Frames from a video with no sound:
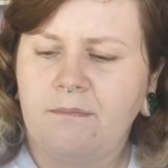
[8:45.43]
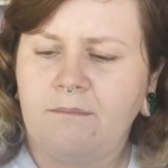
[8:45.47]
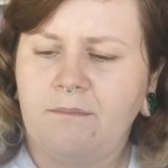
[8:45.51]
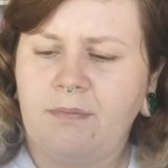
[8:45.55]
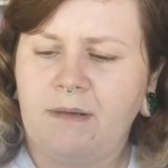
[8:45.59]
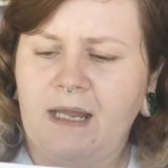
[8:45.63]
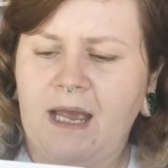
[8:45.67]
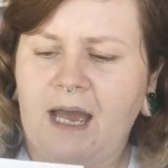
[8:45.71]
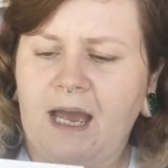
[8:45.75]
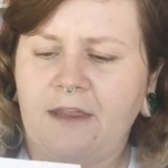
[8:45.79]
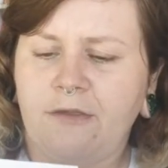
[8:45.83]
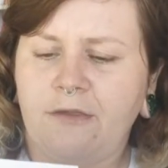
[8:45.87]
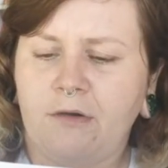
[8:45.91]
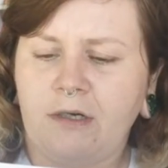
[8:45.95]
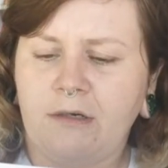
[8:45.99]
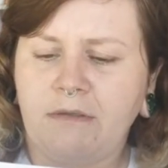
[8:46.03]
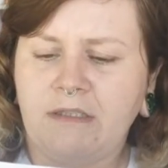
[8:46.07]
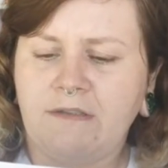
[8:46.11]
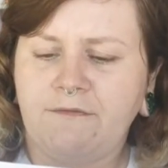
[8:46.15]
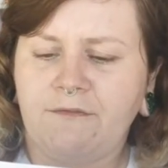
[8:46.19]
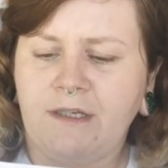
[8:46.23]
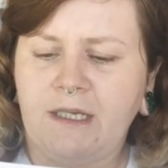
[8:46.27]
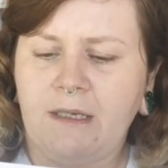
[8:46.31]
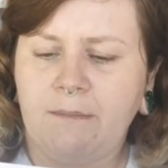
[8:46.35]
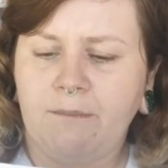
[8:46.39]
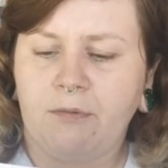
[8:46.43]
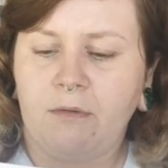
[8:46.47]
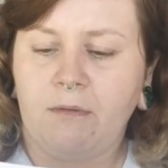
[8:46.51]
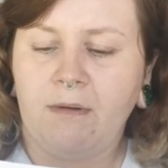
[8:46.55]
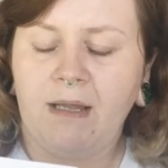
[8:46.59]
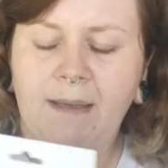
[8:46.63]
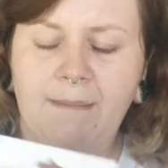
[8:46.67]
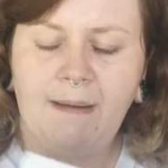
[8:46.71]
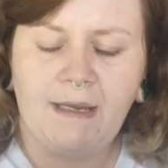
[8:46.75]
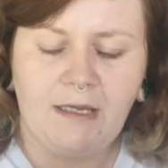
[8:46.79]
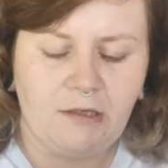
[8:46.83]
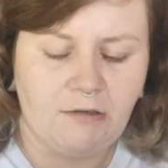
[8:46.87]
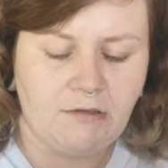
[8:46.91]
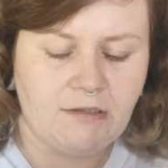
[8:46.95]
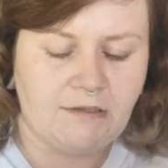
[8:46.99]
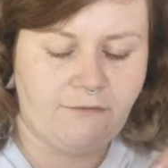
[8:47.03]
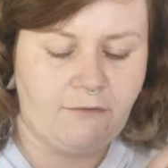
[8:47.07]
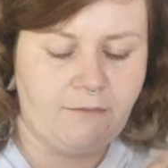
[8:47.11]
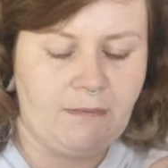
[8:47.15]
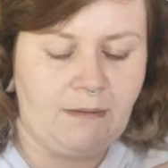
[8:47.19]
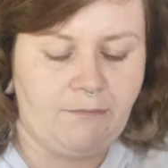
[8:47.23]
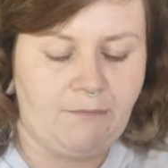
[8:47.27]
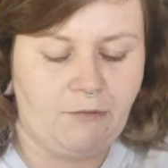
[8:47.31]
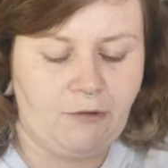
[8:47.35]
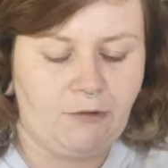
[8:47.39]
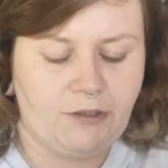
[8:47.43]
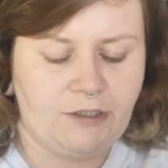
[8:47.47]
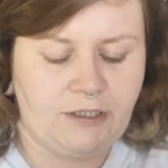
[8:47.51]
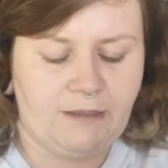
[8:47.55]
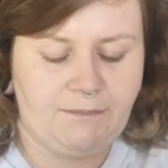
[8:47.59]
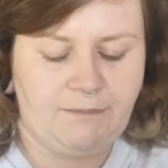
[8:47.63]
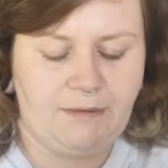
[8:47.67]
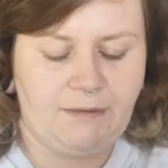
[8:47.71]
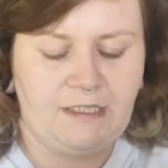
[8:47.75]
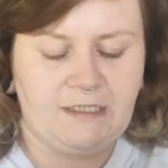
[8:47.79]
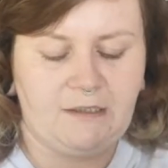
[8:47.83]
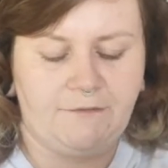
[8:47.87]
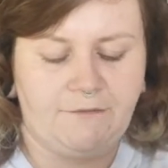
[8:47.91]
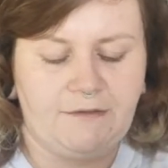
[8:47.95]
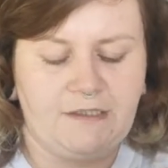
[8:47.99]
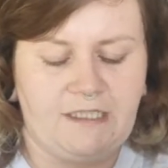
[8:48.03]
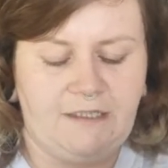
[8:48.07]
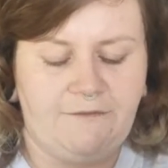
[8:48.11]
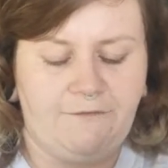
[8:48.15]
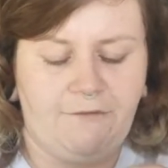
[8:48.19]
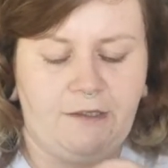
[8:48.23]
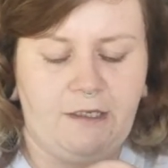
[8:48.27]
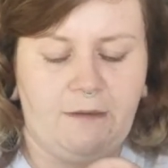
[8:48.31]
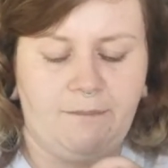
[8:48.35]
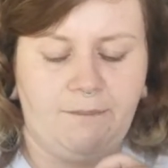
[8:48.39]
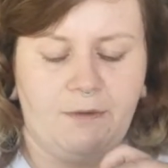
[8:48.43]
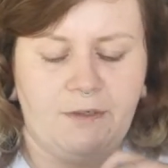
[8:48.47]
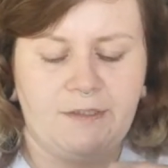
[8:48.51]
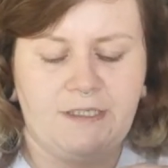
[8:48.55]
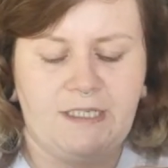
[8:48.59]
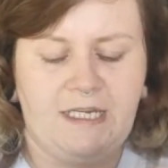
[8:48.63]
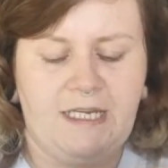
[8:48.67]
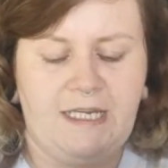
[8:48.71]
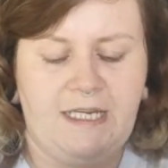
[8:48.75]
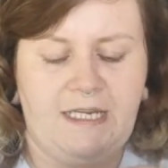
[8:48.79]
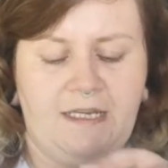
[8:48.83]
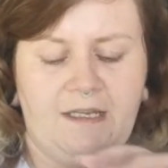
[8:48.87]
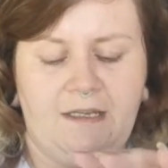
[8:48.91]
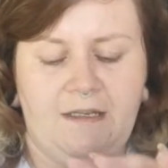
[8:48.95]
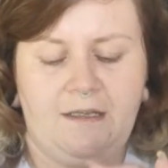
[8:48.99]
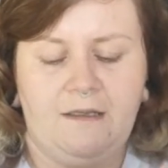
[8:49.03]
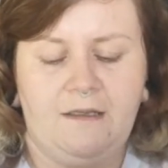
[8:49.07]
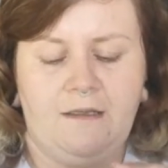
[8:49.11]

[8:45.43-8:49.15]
But I thought it was for your, well, I might use it for my brush, but it's obviously for your body.